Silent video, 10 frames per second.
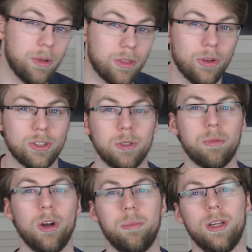We thought a
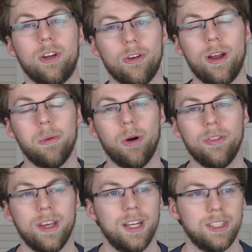super rare would be a great
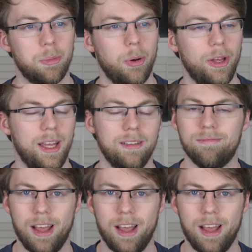one to put in.